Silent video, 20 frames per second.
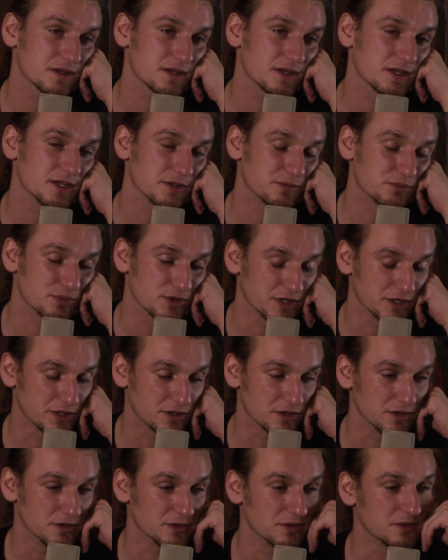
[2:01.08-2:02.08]
it is pretty
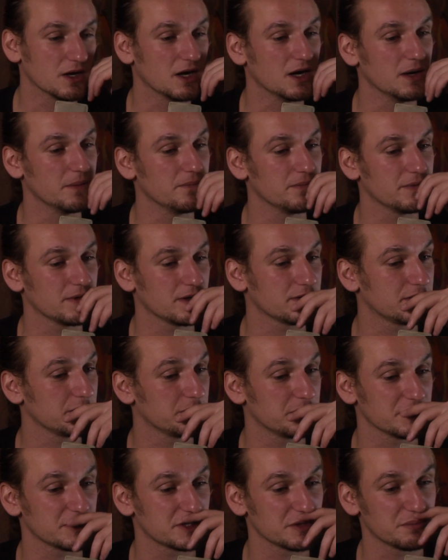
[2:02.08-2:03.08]
cool. They've
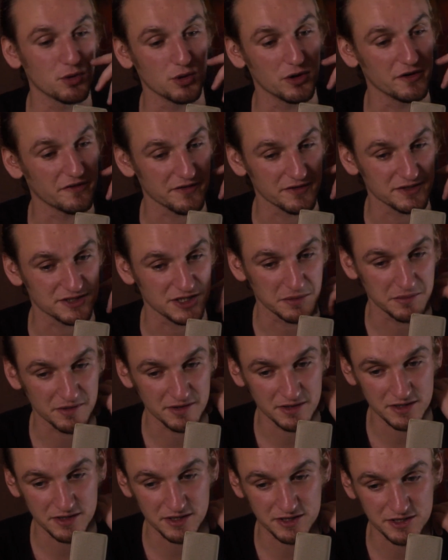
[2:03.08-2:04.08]
been supportive every time.
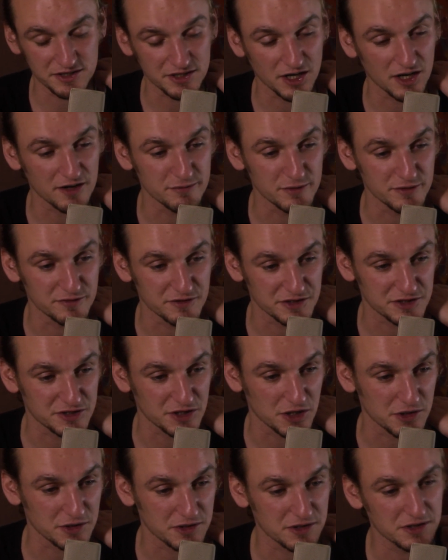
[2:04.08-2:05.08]
Since I've moved to
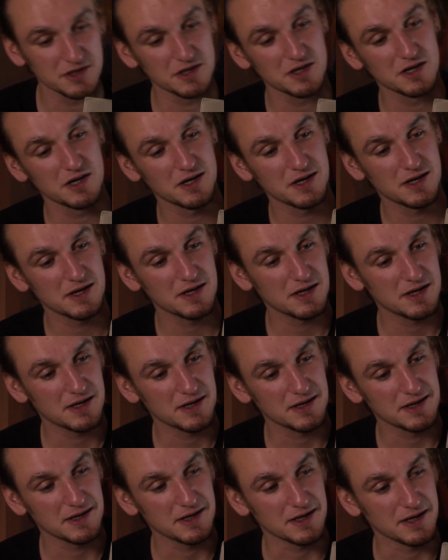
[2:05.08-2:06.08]
Stoke,
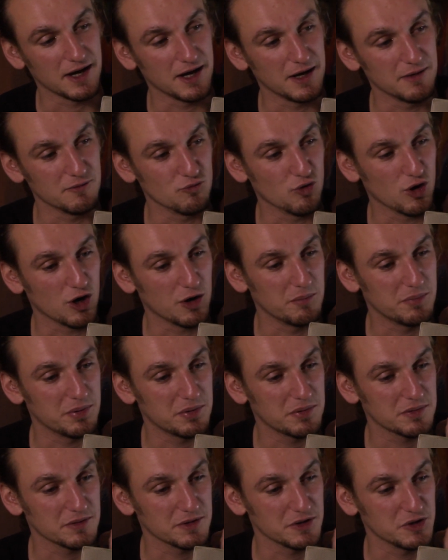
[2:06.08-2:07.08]
Rob
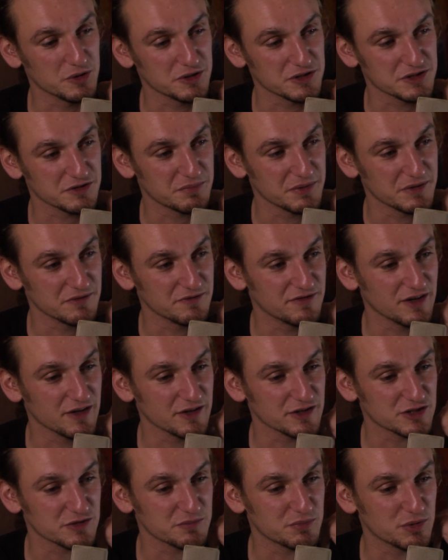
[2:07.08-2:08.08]
and Lucas have been
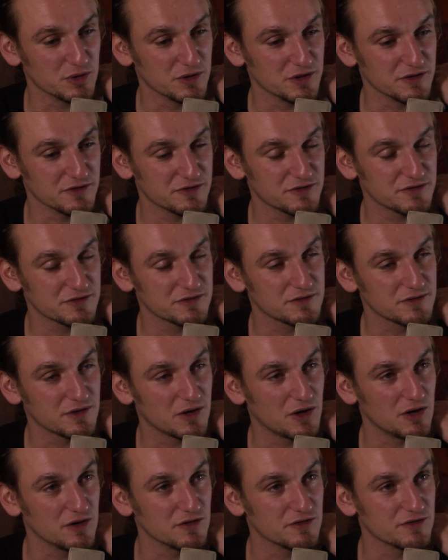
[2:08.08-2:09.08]
very supportive
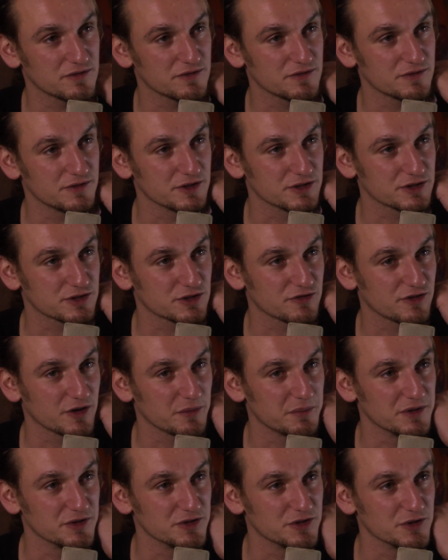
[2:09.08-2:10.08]
of the stuff I've
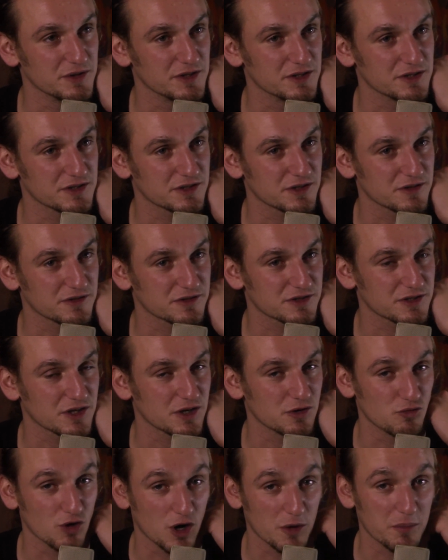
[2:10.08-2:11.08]
been doing and stuff. So
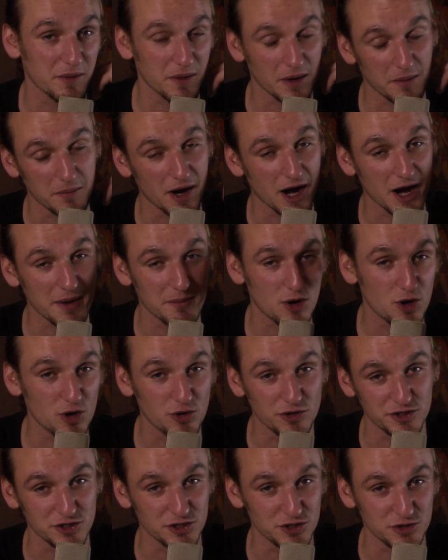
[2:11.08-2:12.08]
Rob, I am
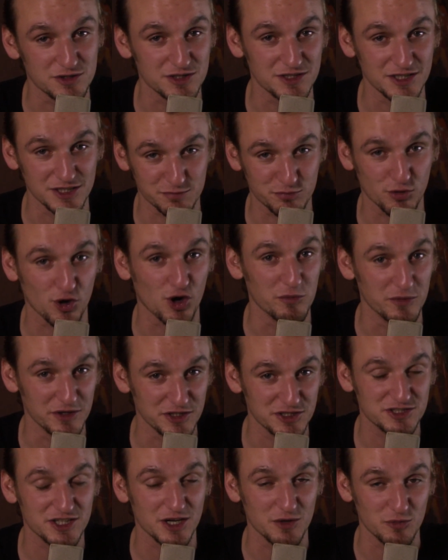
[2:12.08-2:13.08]
holding you to this
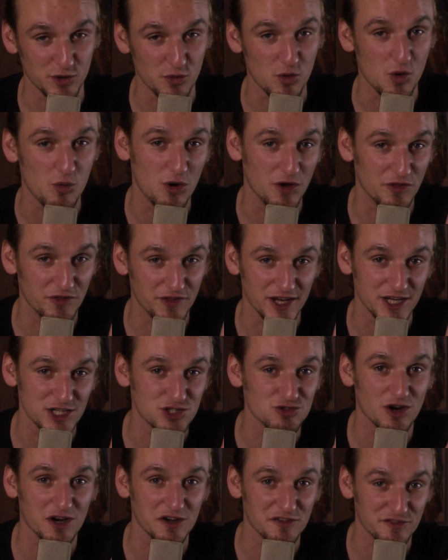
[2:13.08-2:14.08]
promise that we will one day
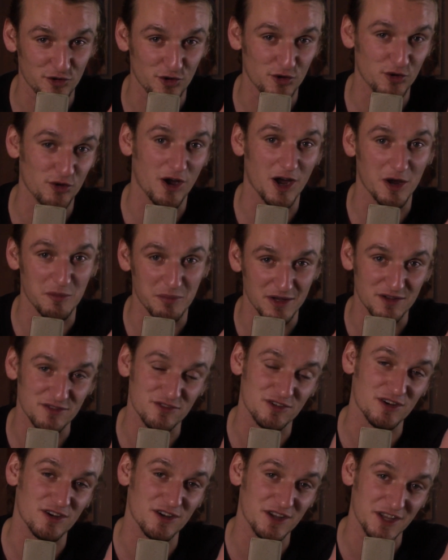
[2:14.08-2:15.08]
drive through
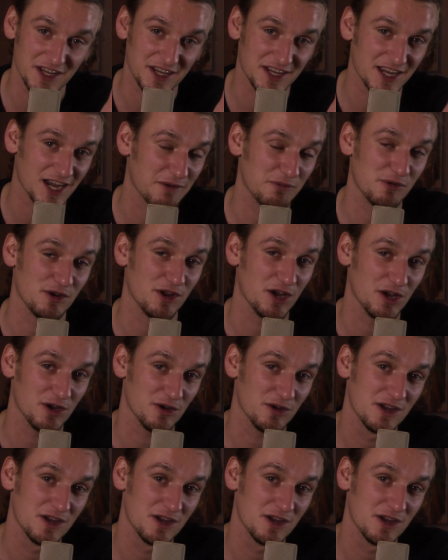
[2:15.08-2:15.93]
Ibiza in a cabrio,